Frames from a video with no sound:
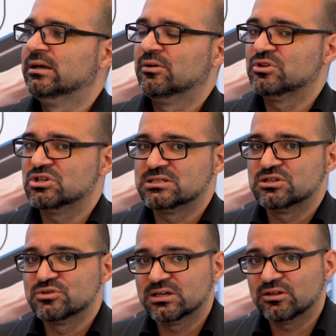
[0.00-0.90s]
which is
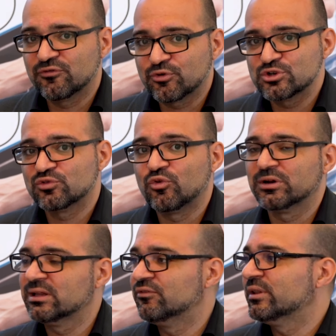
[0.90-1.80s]
using the first 4
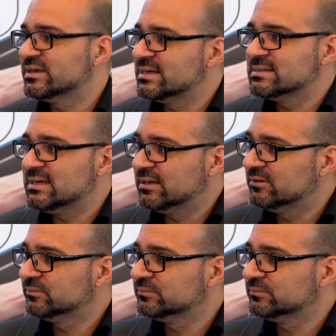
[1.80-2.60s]
levels as I stated.